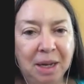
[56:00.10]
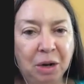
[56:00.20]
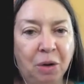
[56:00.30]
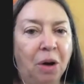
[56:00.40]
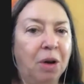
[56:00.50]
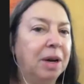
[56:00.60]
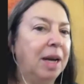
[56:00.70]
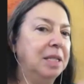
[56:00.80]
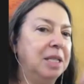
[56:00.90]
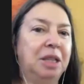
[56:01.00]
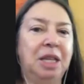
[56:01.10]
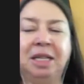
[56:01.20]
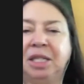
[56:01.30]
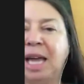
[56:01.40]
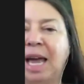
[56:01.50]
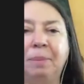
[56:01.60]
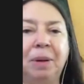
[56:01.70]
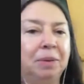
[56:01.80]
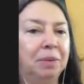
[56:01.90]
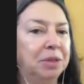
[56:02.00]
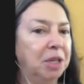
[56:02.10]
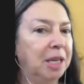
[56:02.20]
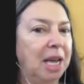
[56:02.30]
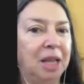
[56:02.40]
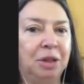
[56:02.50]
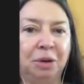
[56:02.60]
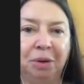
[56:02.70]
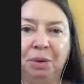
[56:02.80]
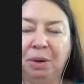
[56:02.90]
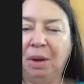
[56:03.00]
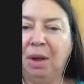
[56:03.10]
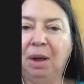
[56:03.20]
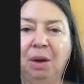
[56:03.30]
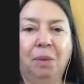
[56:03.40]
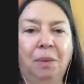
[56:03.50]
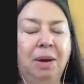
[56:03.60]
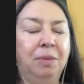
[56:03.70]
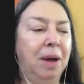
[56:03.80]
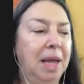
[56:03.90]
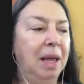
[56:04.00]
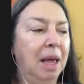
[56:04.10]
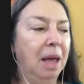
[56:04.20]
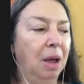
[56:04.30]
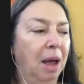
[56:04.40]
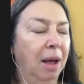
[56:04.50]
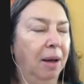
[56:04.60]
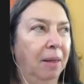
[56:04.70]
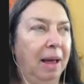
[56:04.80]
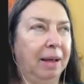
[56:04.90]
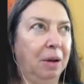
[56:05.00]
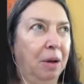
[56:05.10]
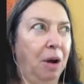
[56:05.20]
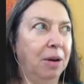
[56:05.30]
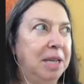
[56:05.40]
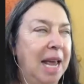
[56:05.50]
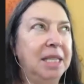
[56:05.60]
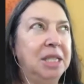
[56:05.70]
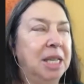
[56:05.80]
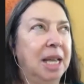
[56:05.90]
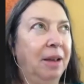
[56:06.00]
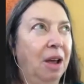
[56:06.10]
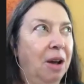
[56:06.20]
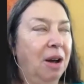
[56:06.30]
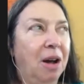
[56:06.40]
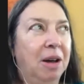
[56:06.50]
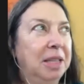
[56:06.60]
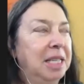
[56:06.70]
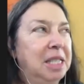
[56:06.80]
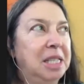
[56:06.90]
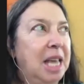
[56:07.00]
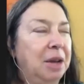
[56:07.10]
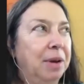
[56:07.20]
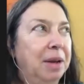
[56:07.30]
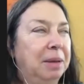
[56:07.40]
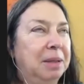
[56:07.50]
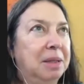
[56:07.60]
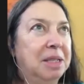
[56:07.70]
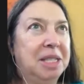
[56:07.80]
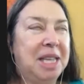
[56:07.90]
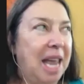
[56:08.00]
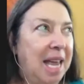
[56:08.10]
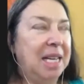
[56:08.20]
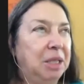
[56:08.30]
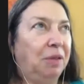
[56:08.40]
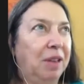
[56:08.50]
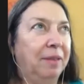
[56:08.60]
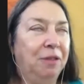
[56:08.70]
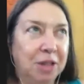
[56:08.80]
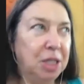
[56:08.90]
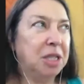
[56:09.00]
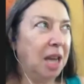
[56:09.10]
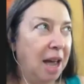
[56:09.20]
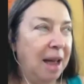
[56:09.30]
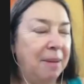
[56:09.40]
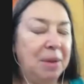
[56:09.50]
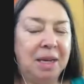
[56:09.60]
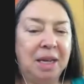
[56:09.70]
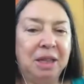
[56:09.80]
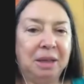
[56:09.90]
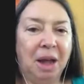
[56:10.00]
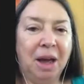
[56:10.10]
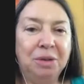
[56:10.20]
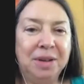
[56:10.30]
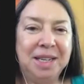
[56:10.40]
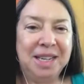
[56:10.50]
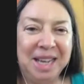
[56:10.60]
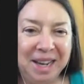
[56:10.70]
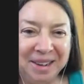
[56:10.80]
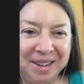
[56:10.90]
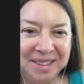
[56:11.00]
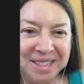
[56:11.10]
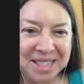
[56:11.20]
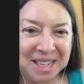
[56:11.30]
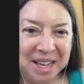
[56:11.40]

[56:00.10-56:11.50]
know, all kinds of things happen together when we like are dancing on this sacred stage for the first time in 100 years.